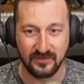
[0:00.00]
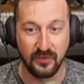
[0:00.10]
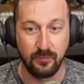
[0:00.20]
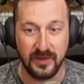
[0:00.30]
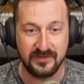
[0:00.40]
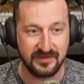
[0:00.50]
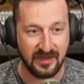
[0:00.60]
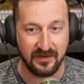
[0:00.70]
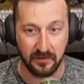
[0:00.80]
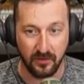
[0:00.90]

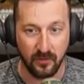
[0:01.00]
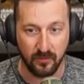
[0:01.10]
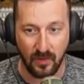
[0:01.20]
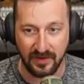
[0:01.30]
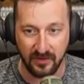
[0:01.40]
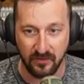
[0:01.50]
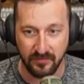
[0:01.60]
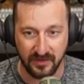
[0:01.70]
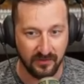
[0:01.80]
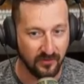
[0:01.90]
Louisiana or
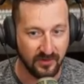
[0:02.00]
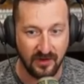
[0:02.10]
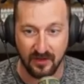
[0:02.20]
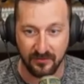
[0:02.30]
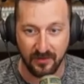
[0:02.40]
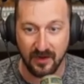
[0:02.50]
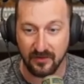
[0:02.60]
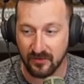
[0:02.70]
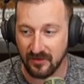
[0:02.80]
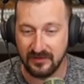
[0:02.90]
Wyoming or
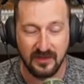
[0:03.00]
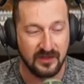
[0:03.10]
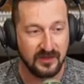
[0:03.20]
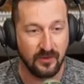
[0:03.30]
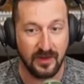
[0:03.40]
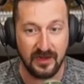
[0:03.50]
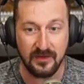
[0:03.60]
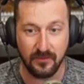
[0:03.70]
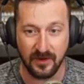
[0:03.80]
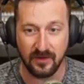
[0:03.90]
Colorado or, you know,
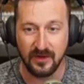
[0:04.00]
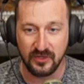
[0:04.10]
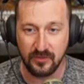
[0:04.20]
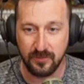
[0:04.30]
anywhere.